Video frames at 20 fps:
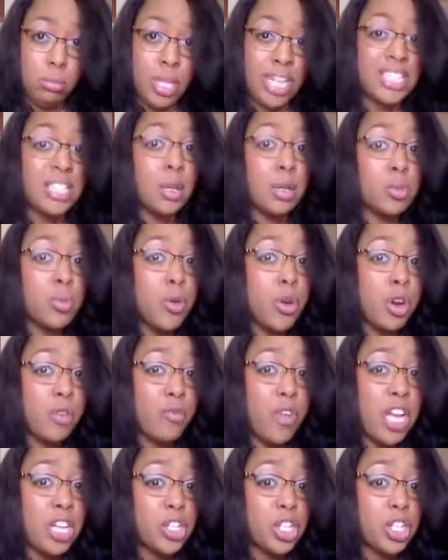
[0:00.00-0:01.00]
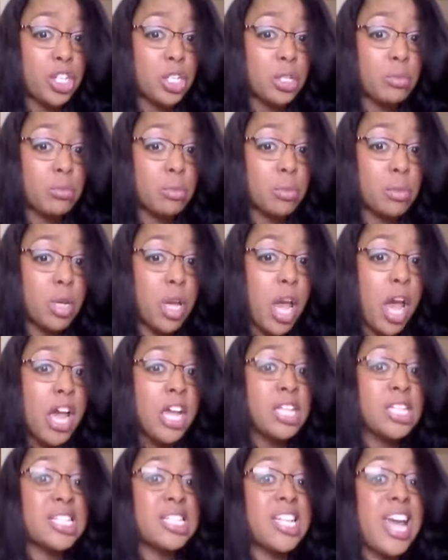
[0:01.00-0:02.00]
that's the spirit of vengeance,
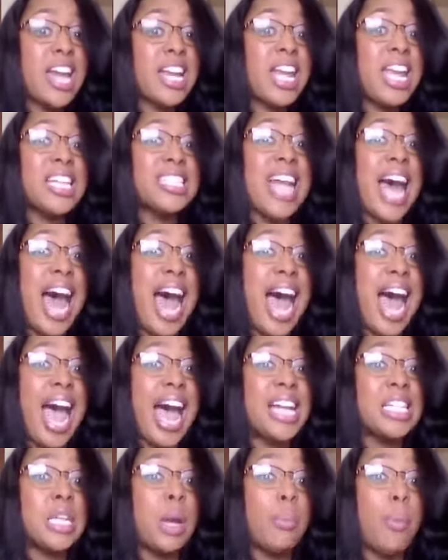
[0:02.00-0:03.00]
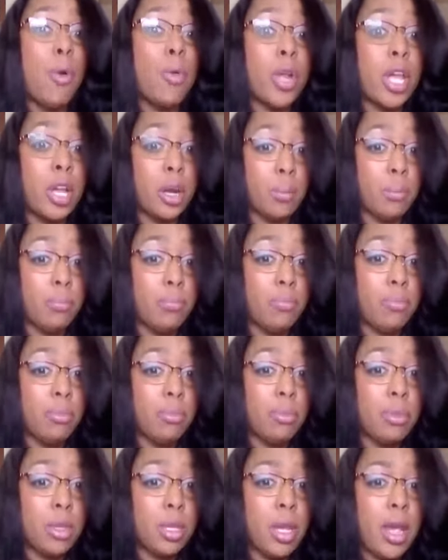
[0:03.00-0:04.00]
set his eyes upon him
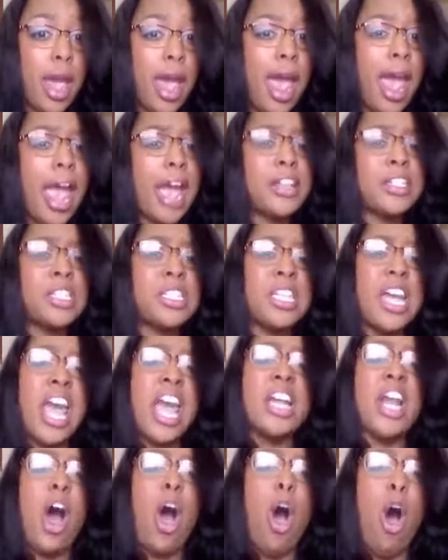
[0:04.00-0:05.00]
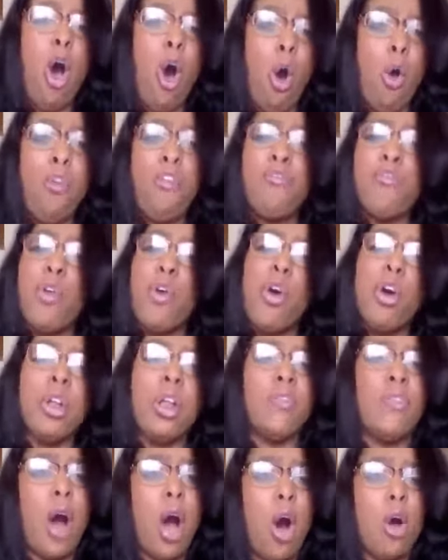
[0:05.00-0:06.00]
and said, O
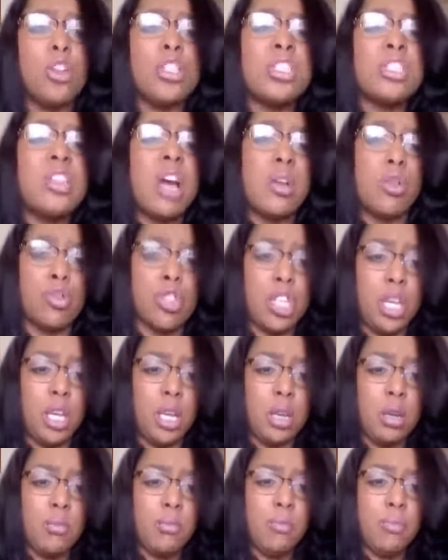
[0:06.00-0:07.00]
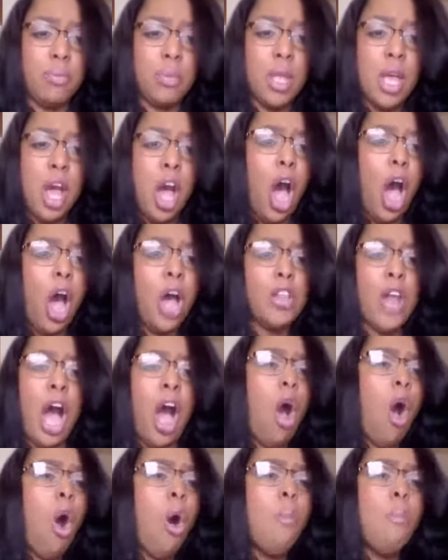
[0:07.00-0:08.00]
full of all subtlety,
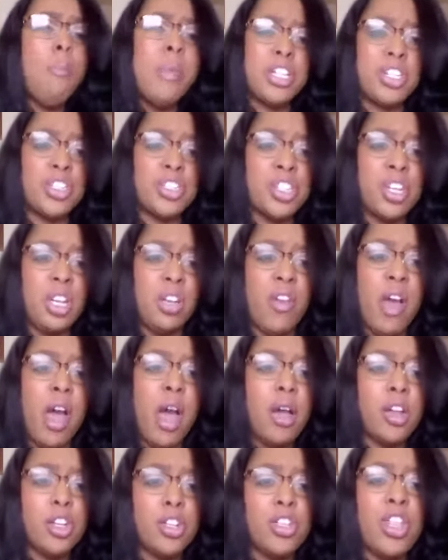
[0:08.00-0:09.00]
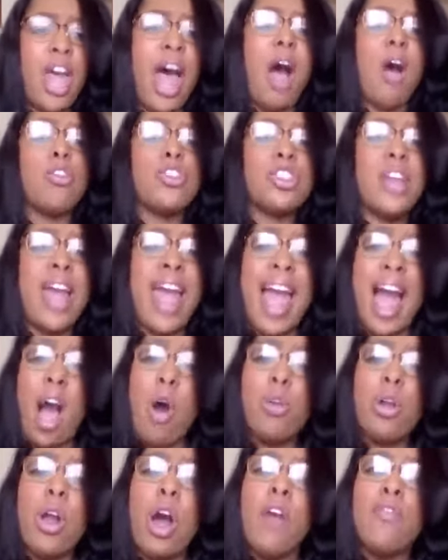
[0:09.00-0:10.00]
all mischief, thou
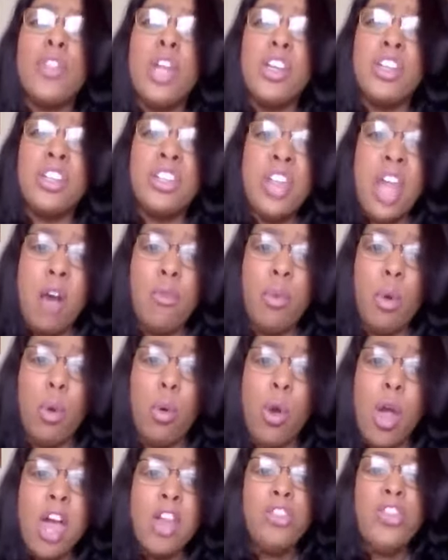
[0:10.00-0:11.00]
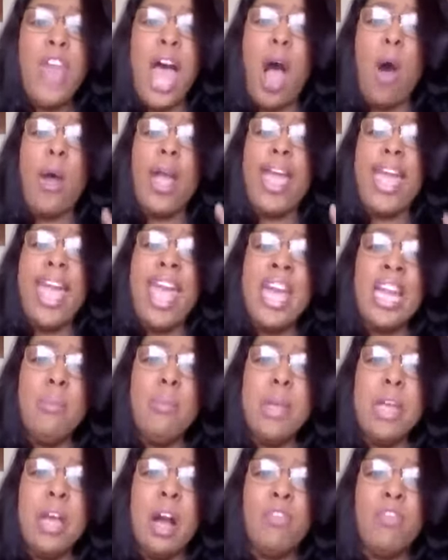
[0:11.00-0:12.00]
child of the devil, thou
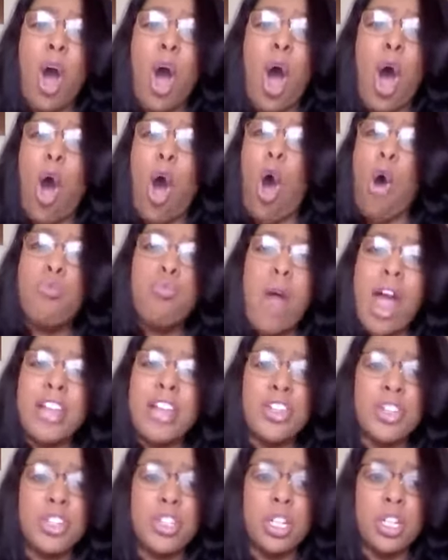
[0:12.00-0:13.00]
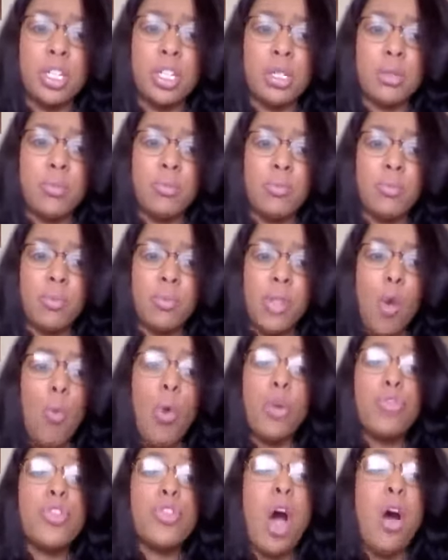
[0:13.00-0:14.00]
enemy of all righteousness,
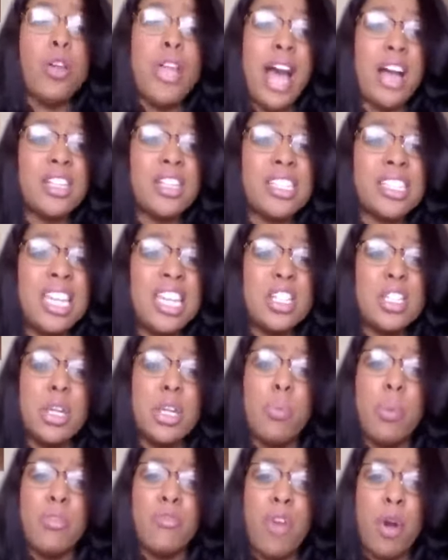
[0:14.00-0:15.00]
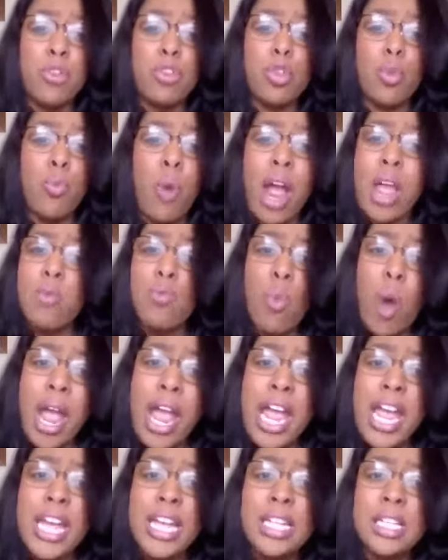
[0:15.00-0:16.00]
wilt thou not cease to pervert the right
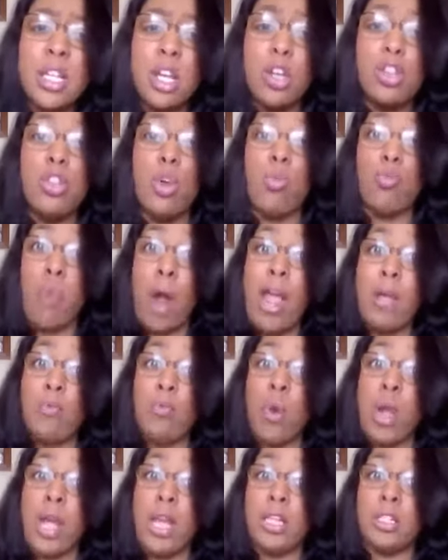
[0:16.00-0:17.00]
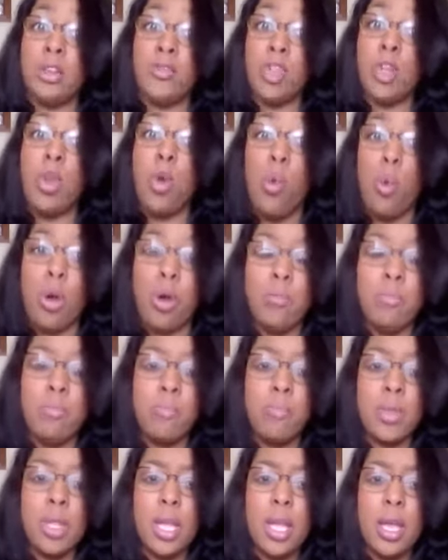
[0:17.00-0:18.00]
ways, the right ways of the Lord?
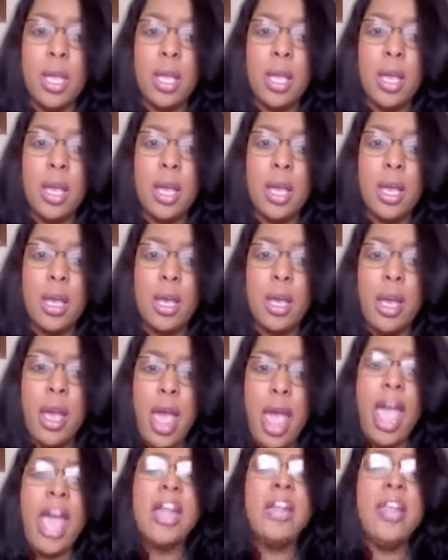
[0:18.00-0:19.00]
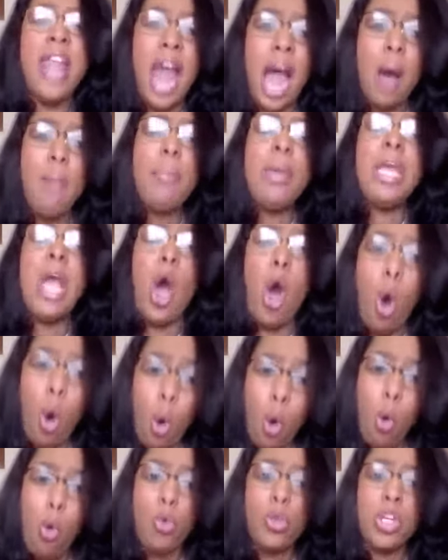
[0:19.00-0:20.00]
And now
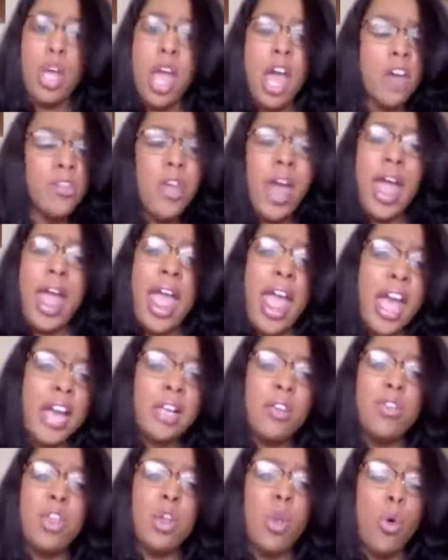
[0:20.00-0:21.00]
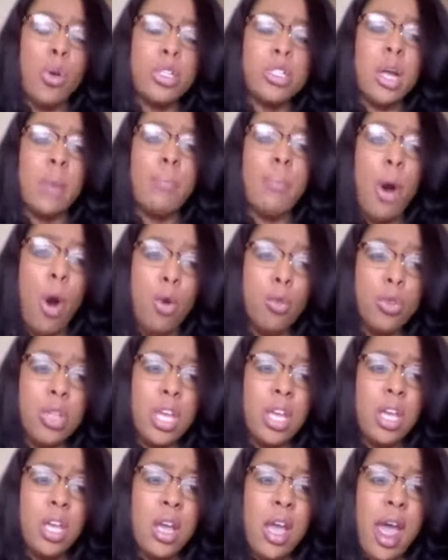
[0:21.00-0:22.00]
behold, the hand of the Lord is upon
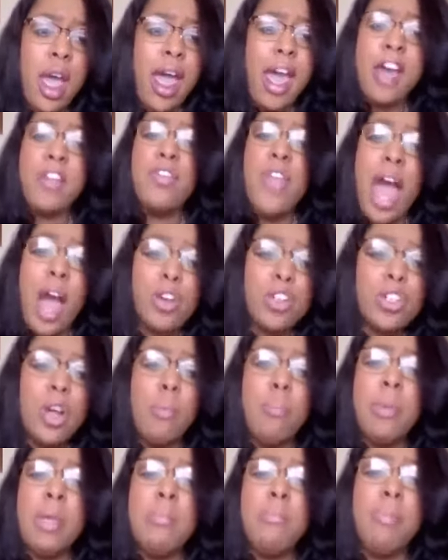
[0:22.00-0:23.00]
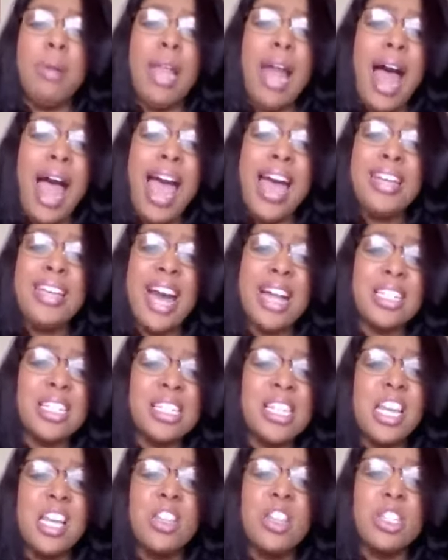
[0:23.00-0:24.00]
thee, and thou shalt be blind, not
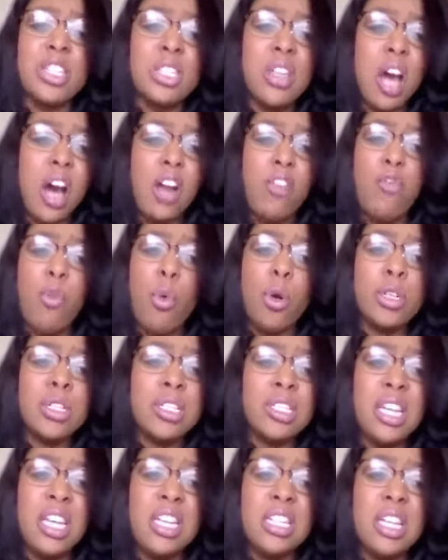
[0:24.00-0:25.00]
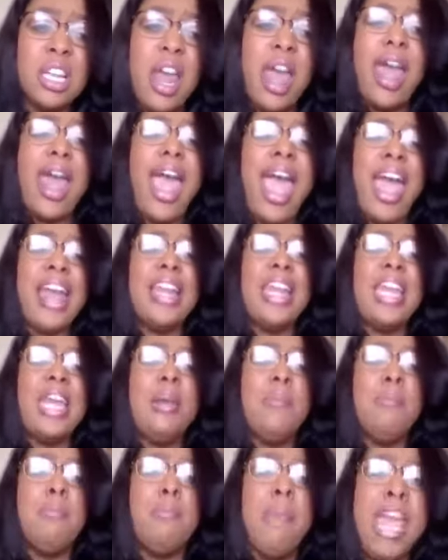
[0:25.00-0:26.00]
seeing the sun for a season. And
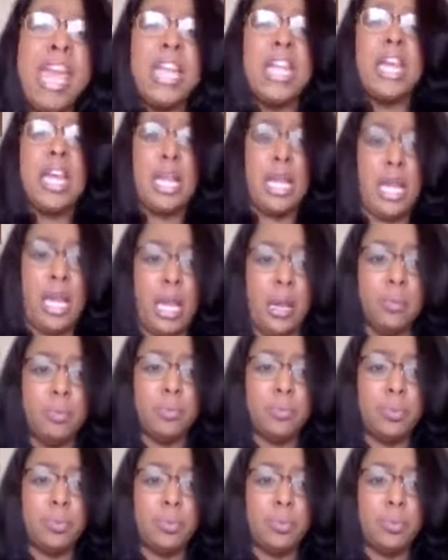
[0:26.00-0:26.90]
immediately